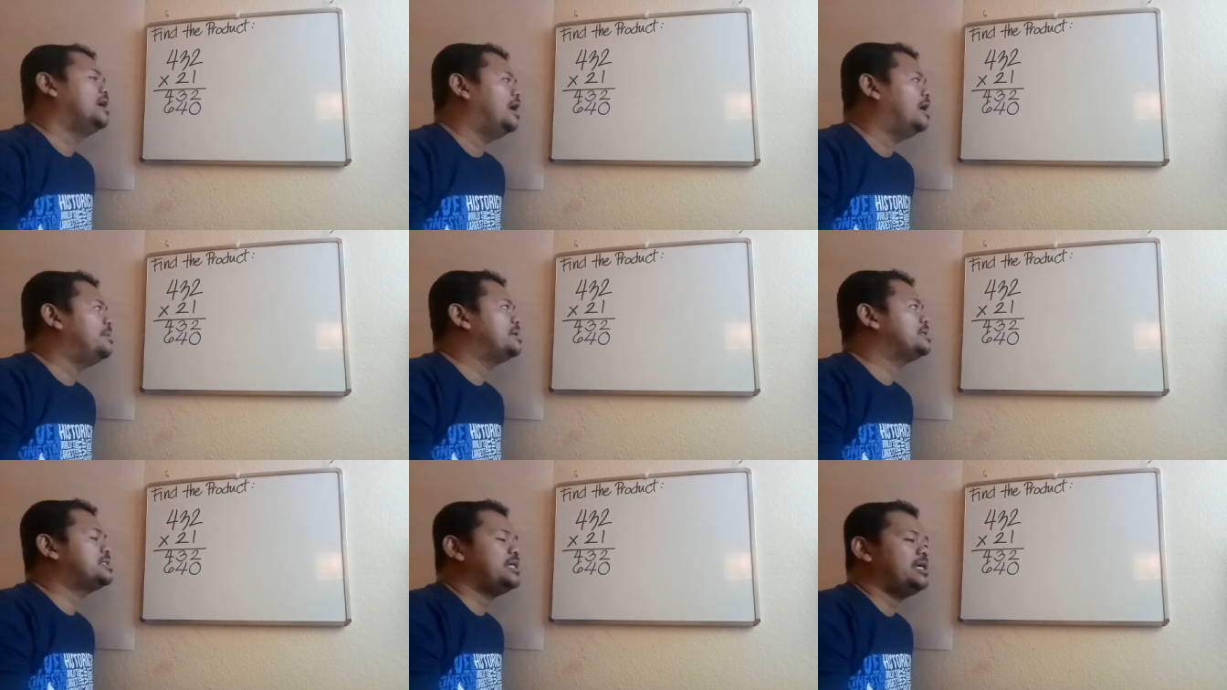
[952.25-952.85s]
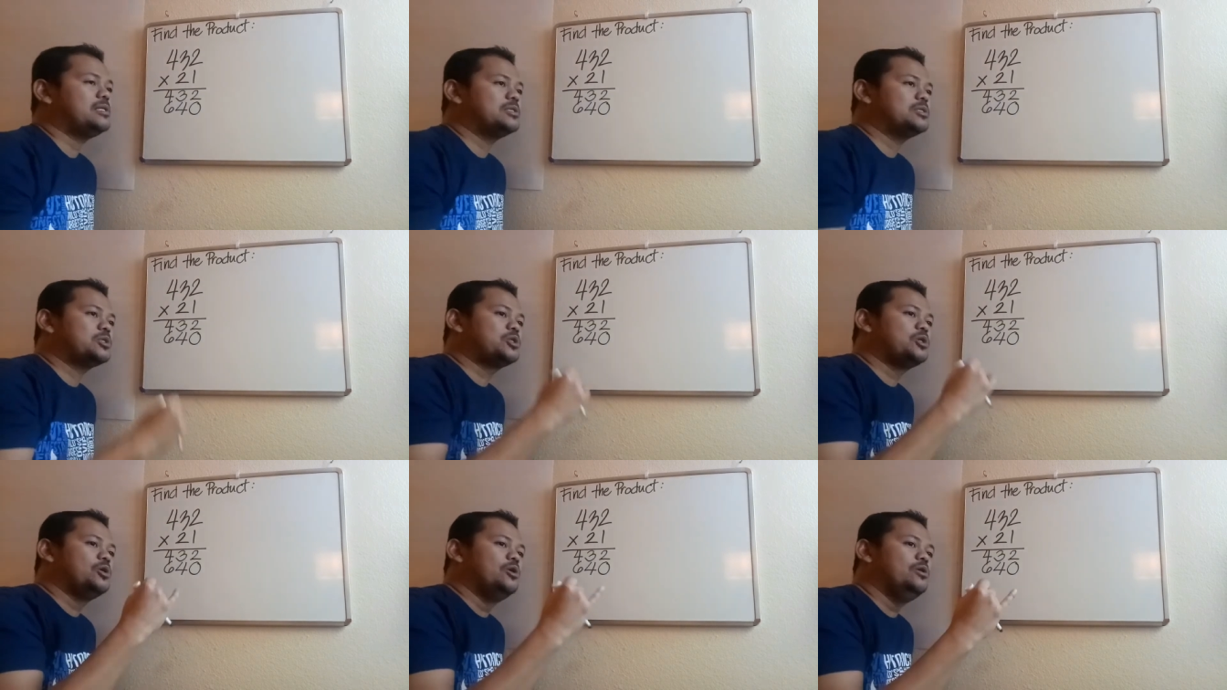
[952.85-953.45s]
How much is
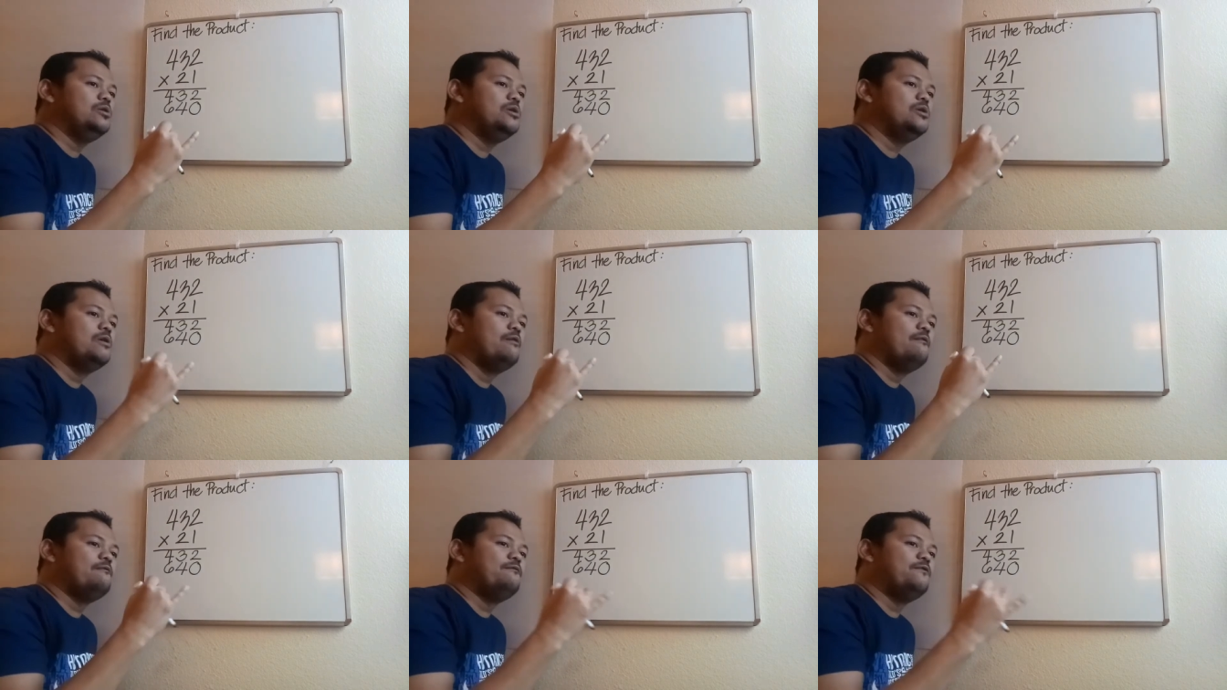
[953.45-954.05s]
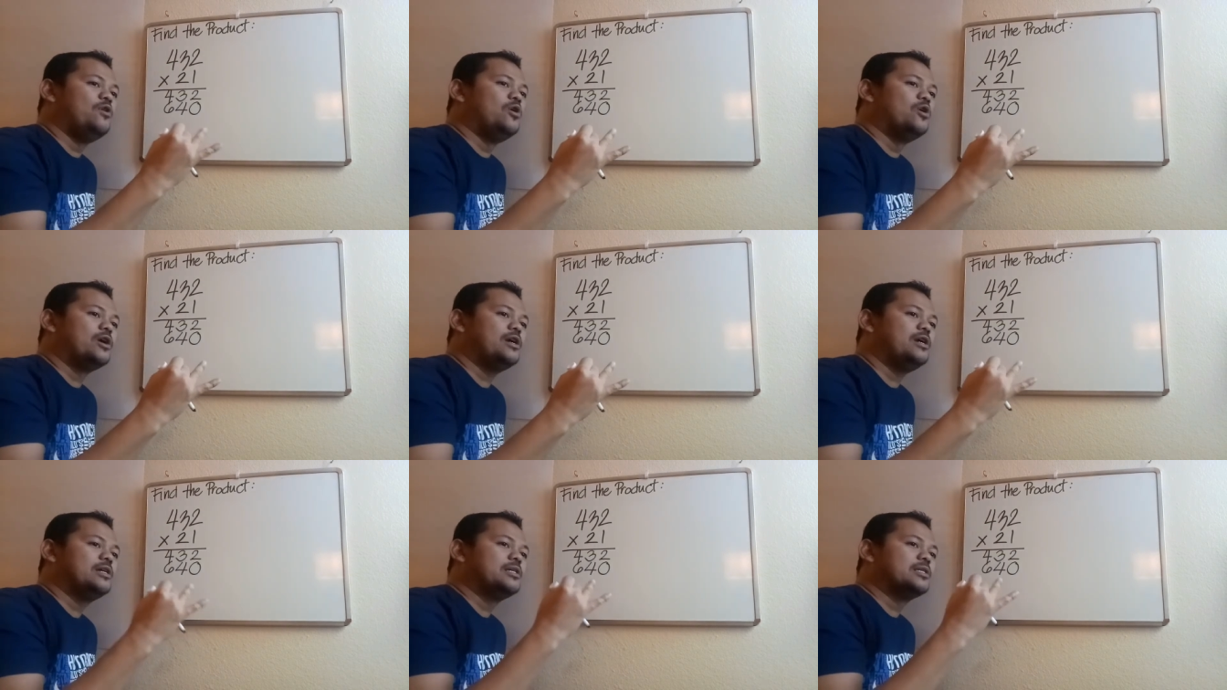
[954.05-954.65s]
it? 2,
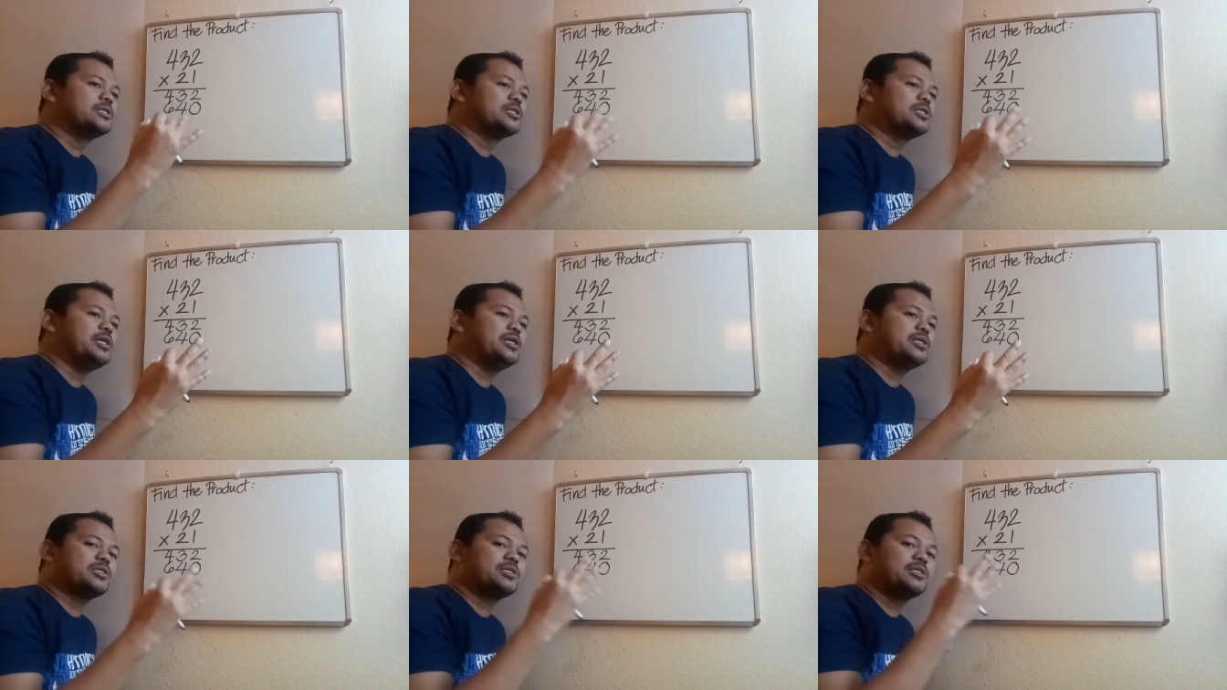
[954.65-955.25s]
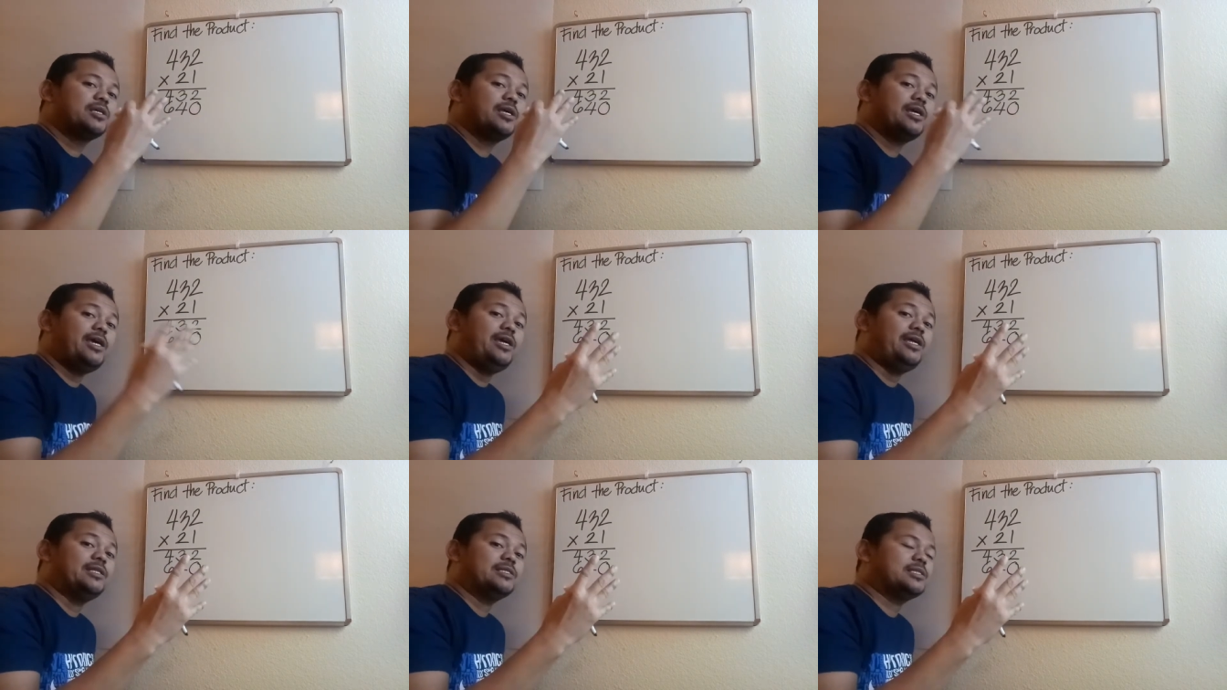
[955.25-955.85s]
4, 6,
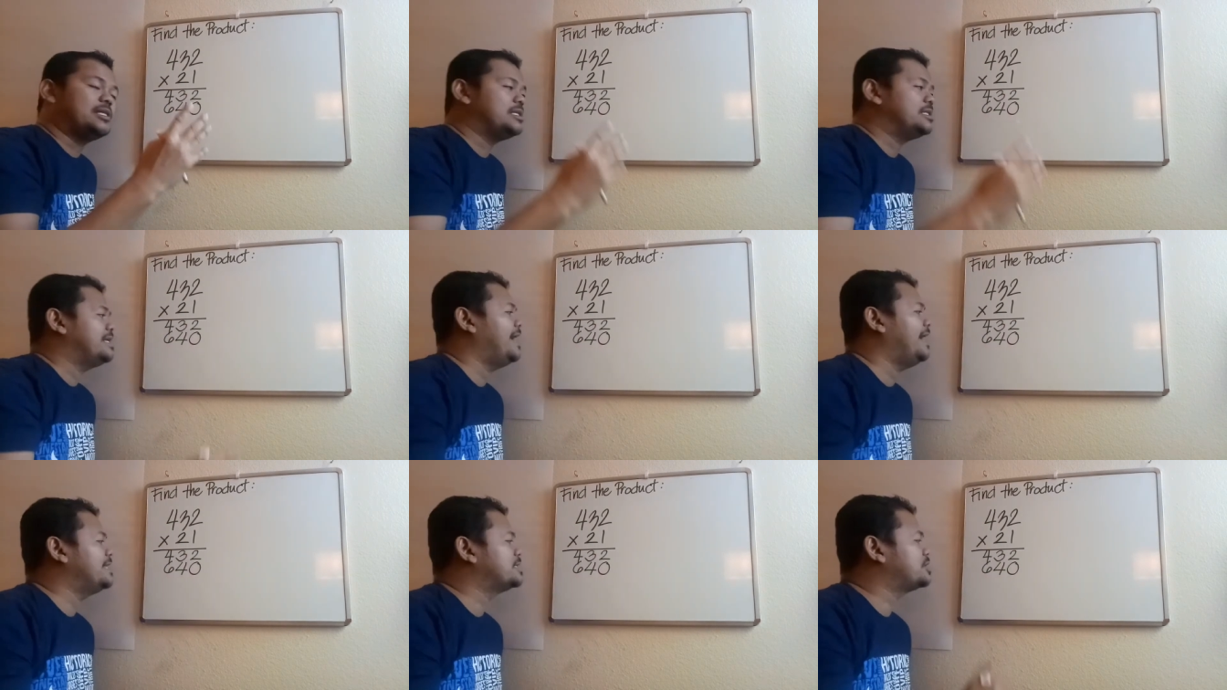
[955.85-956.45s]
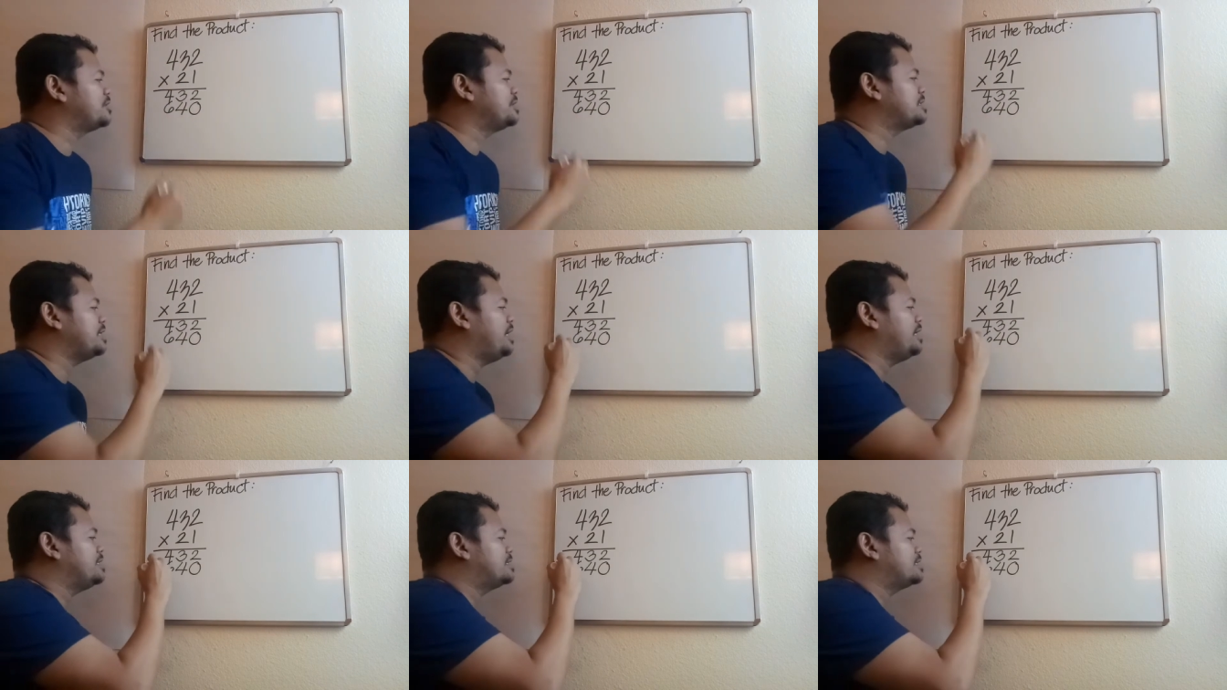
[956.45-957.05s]
8. The answer
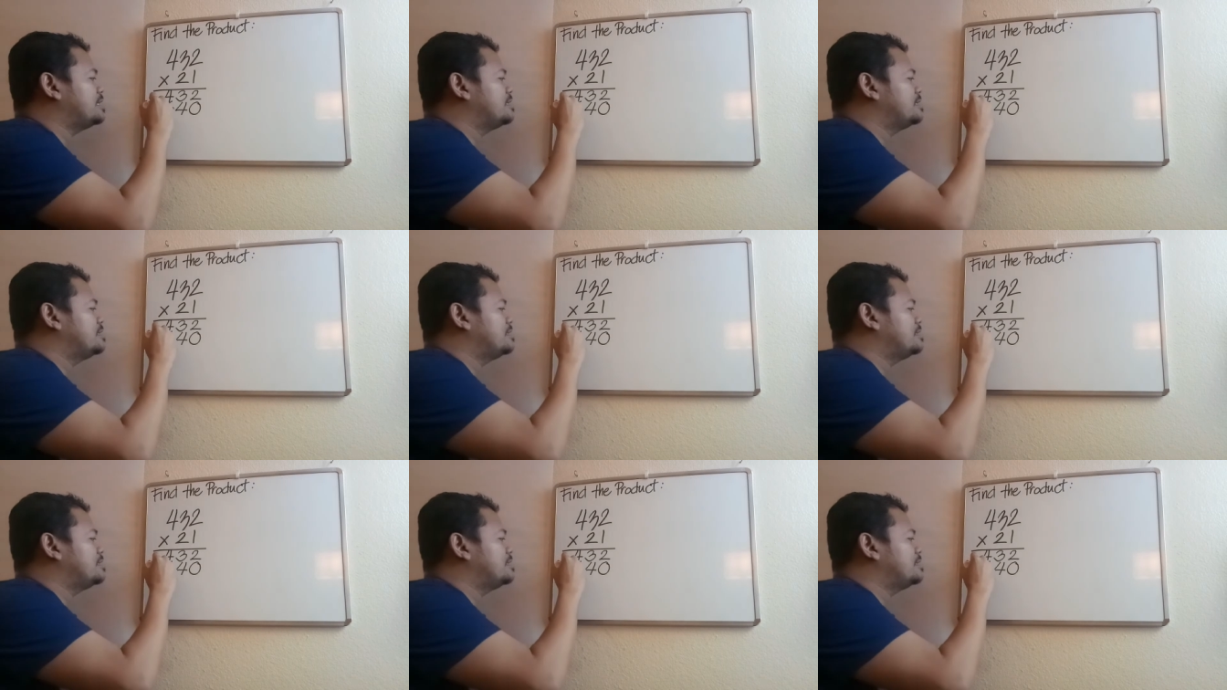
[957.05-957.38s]
is 8.